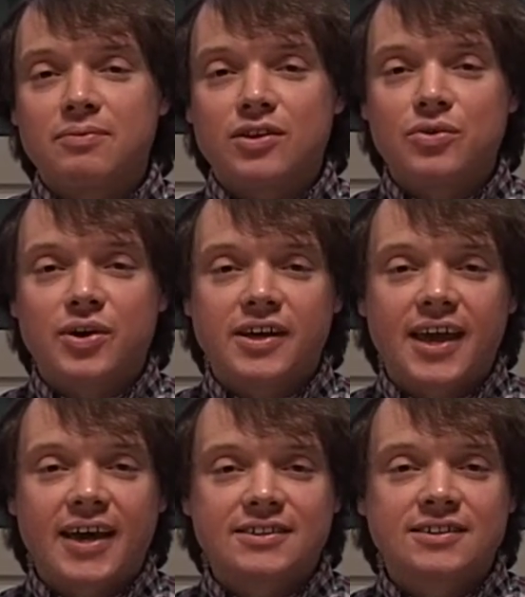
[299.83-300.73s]
you can
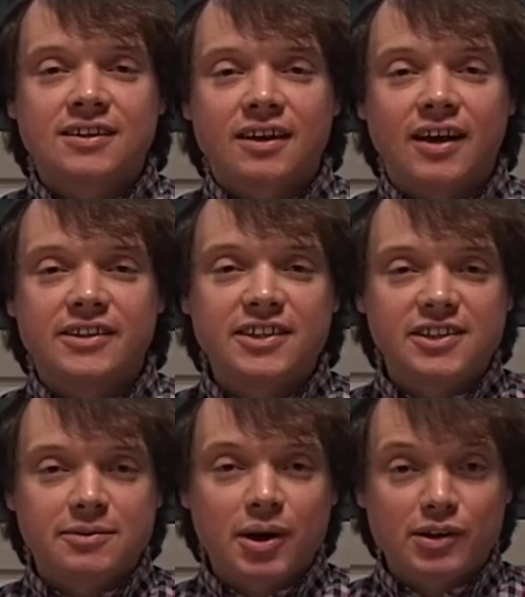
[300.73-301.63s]
get a
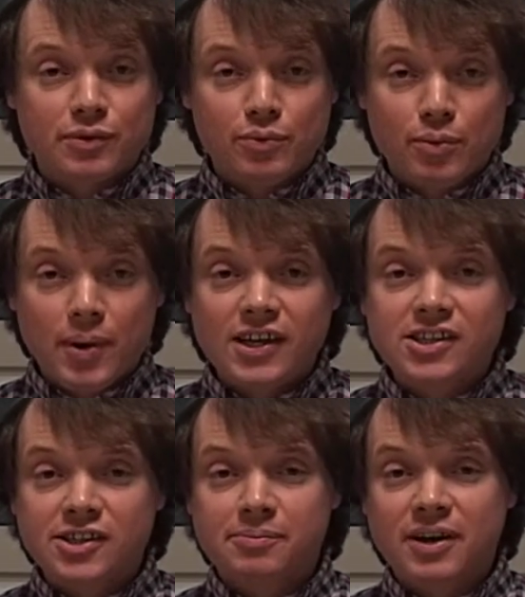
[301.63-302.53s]
decent amount of
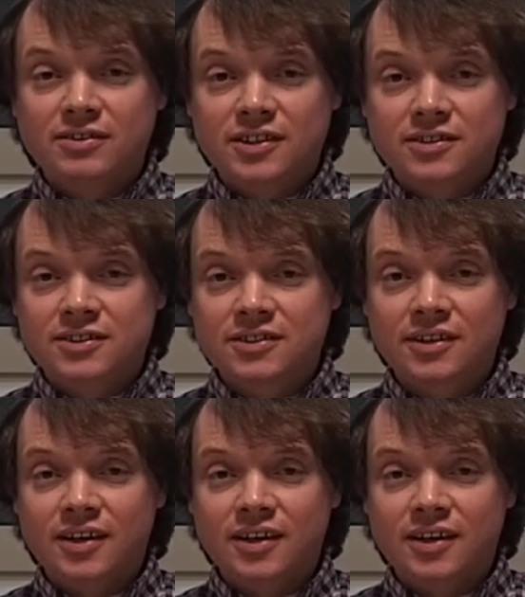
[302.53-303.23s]
information about it.